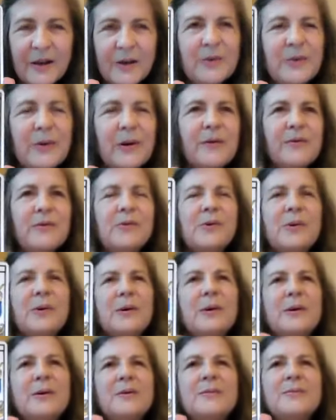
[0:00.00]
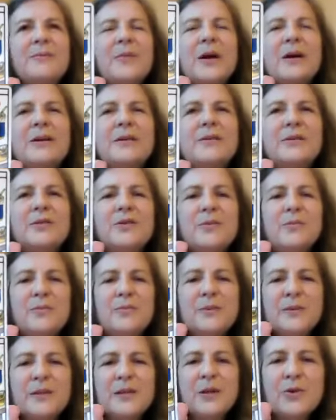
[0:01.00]
or
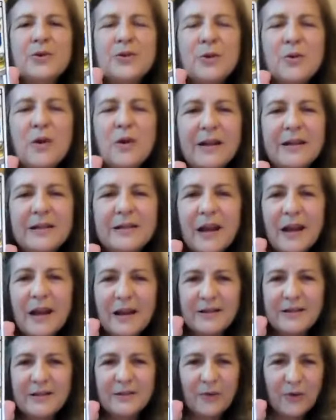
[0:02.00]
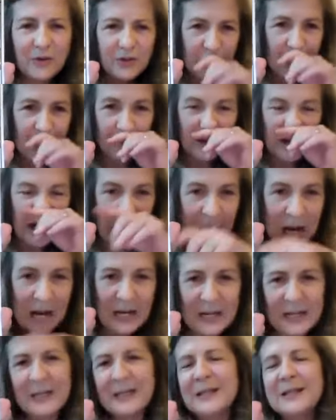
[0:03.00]
social contacts for
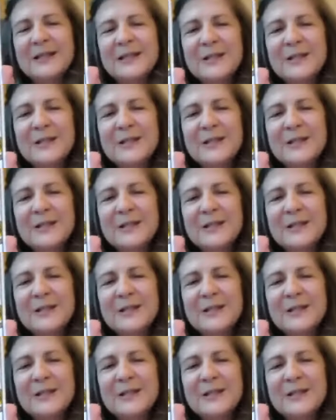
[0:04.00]
Gemini.